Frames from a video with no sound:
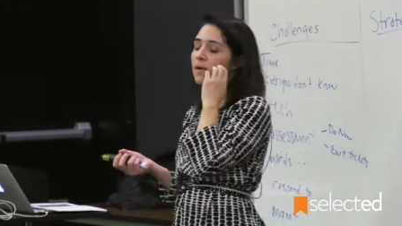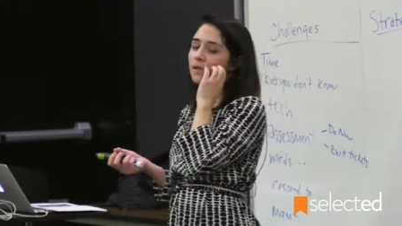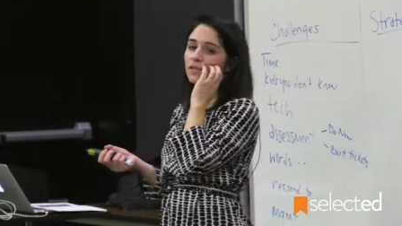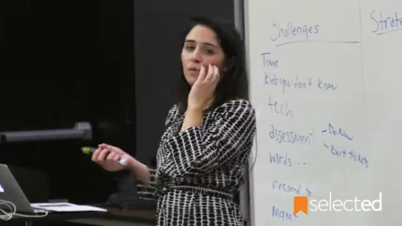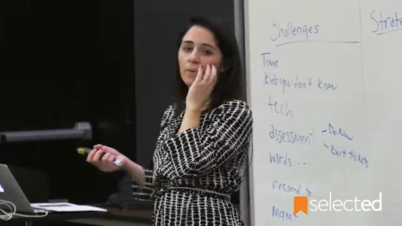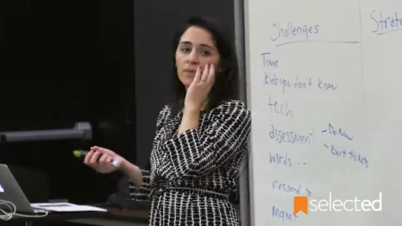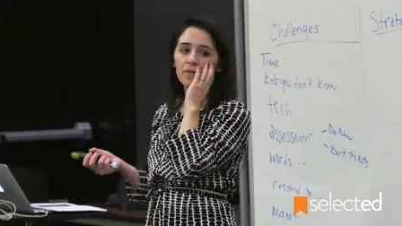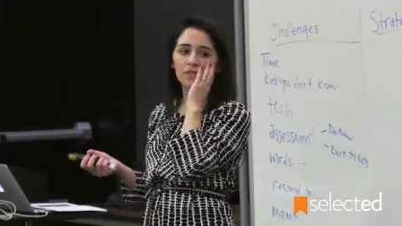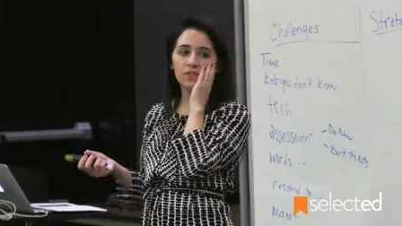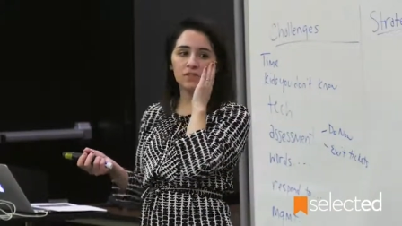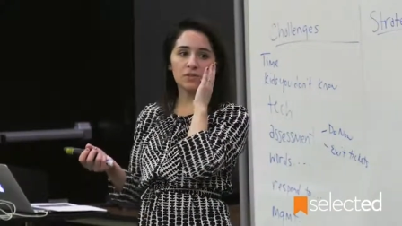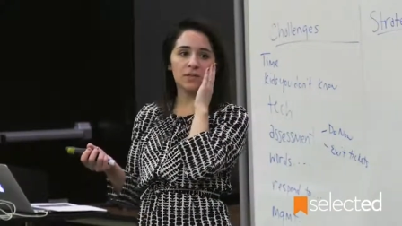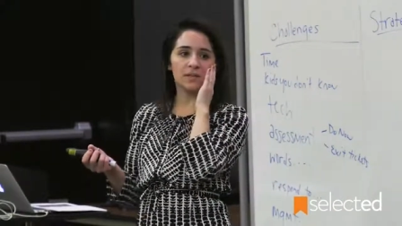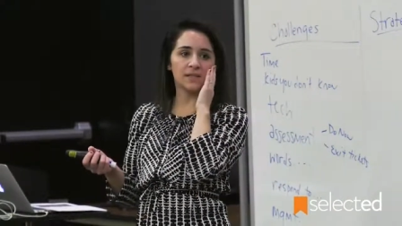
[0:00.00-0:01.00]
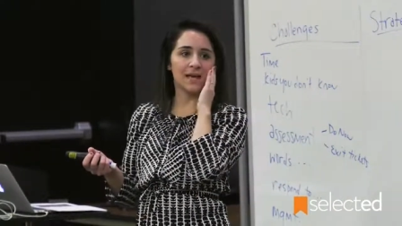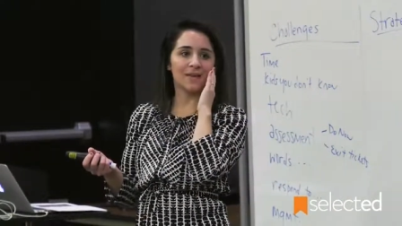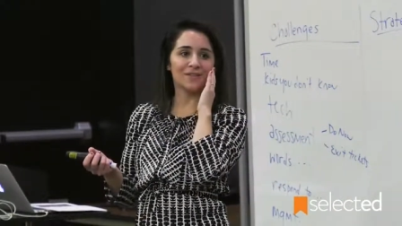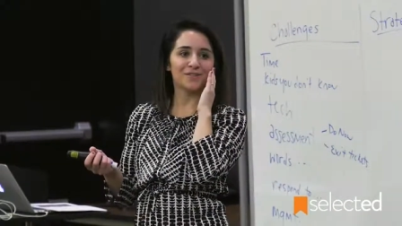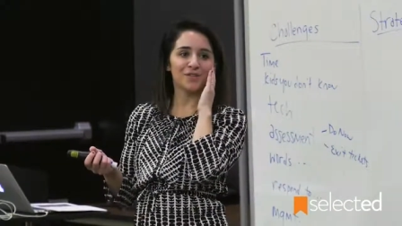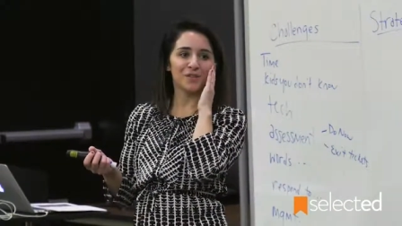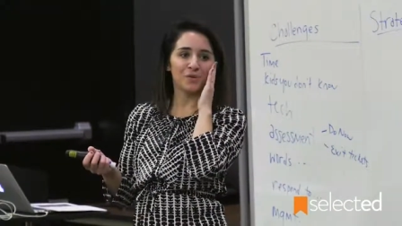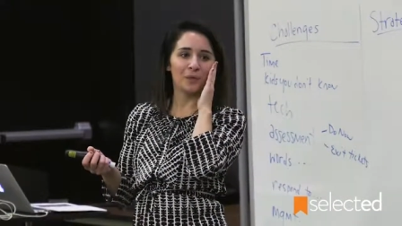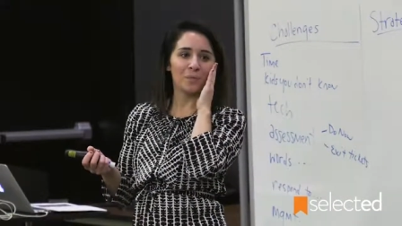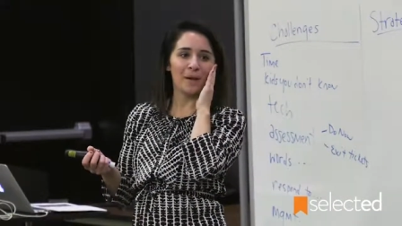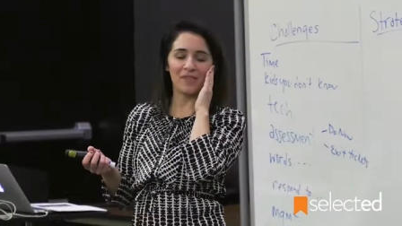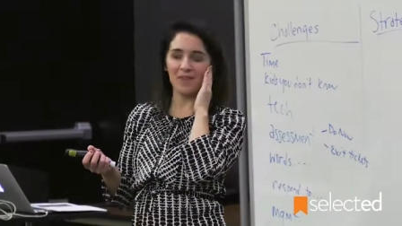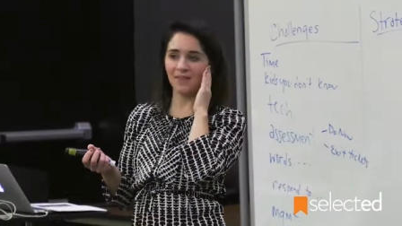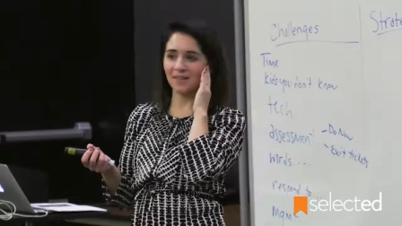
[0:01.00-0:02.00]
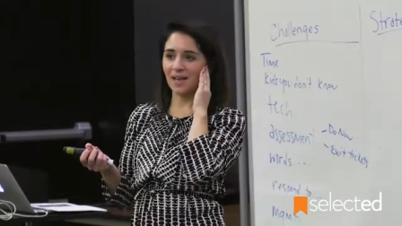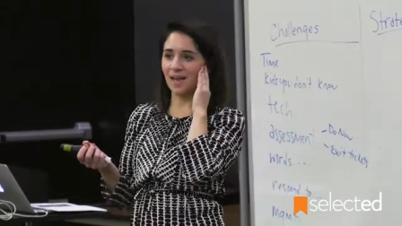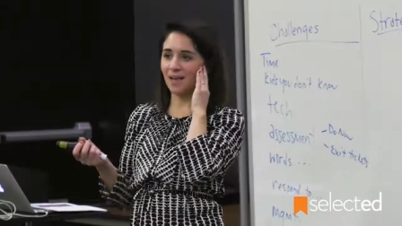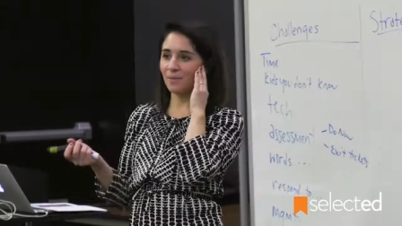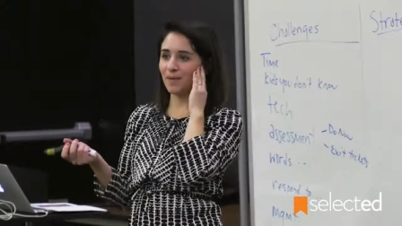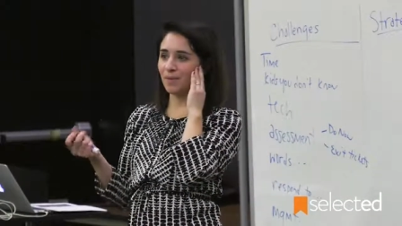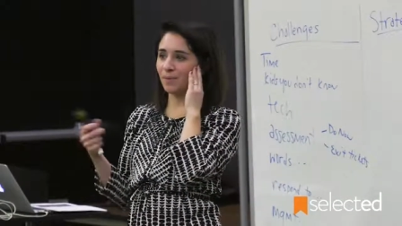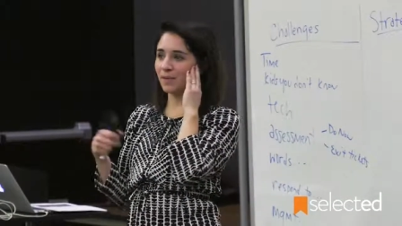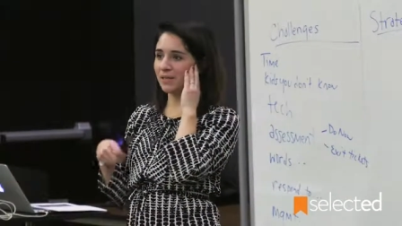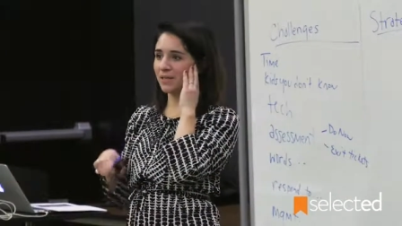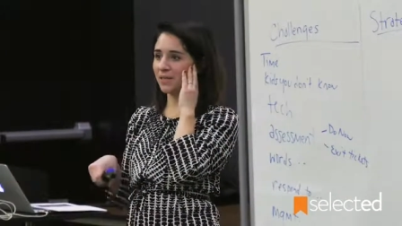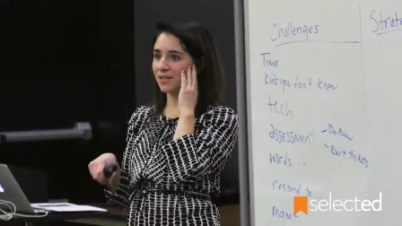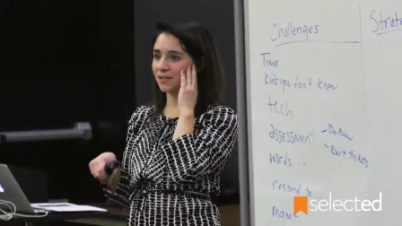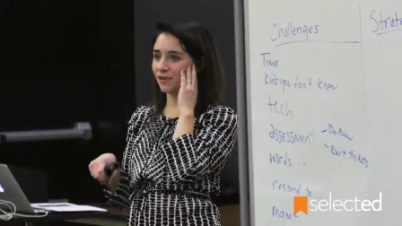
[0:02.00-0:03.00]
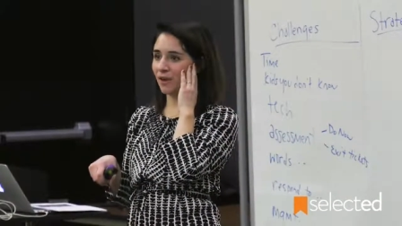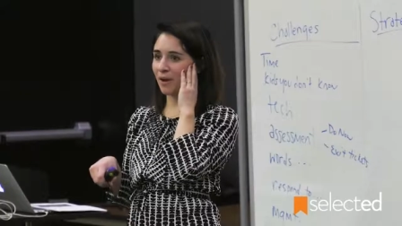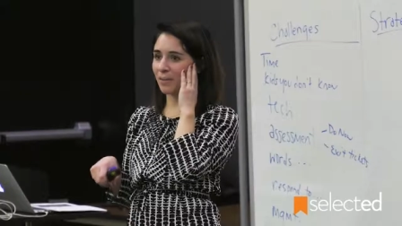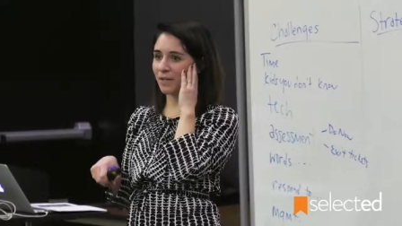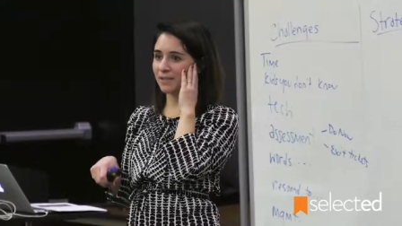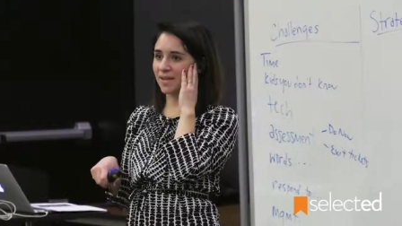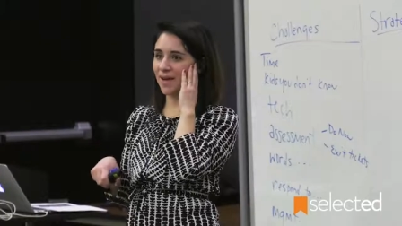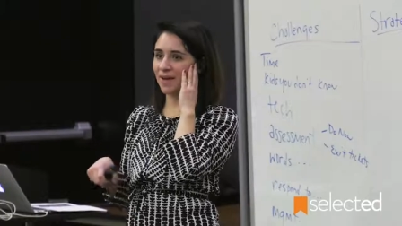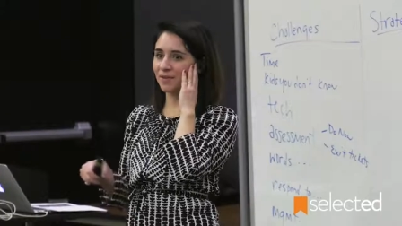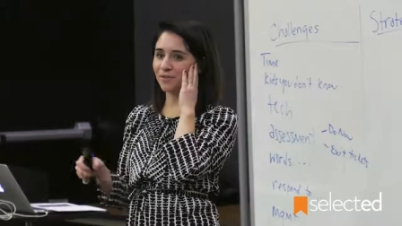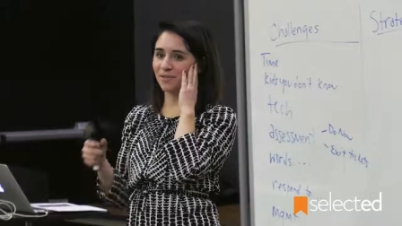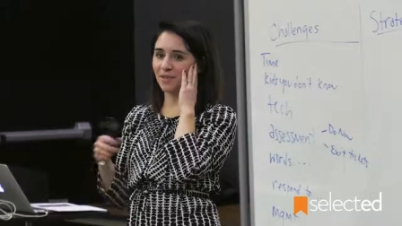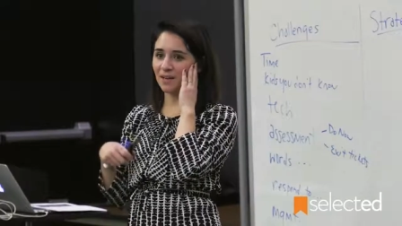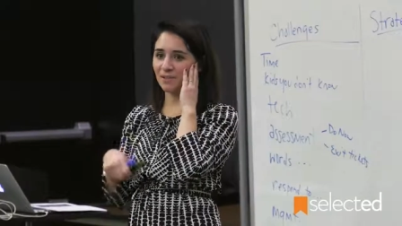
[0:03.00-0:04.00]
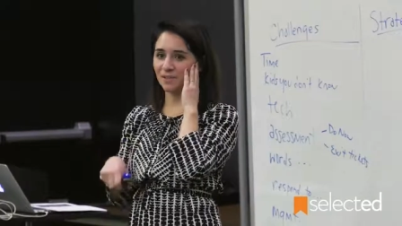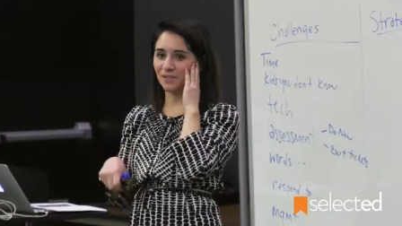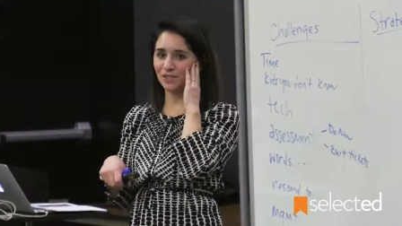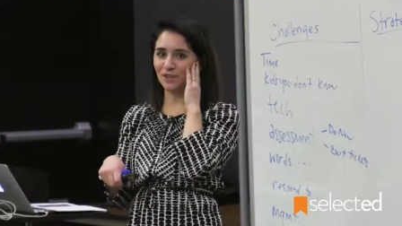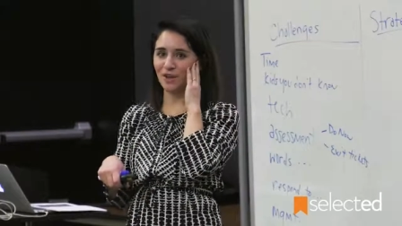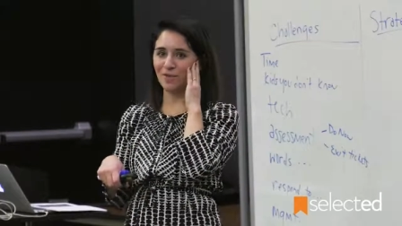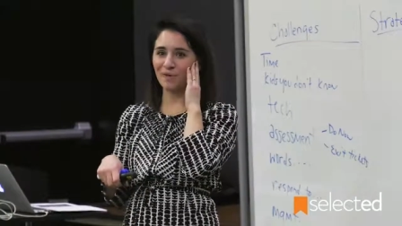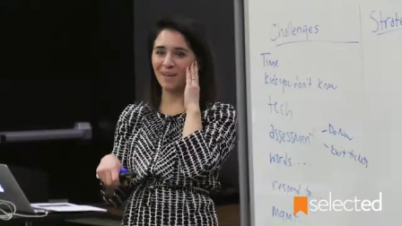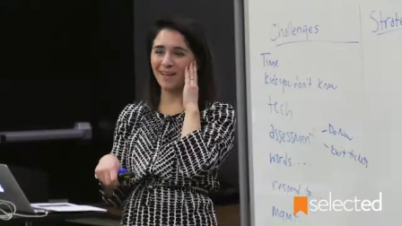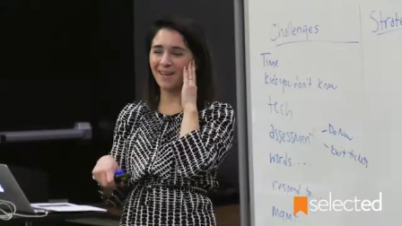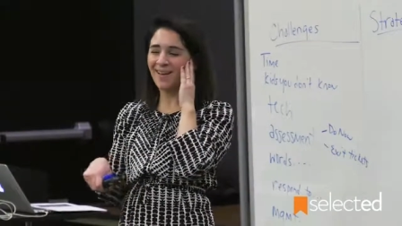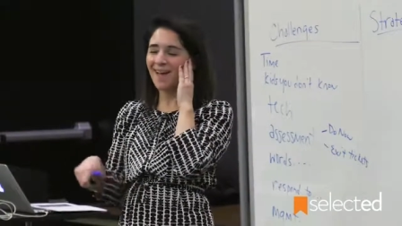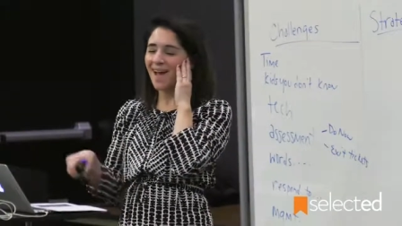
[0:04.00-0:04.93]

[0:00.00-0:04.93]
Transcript: So when the student tells you about that time he went to his grandma's house and it was snowing,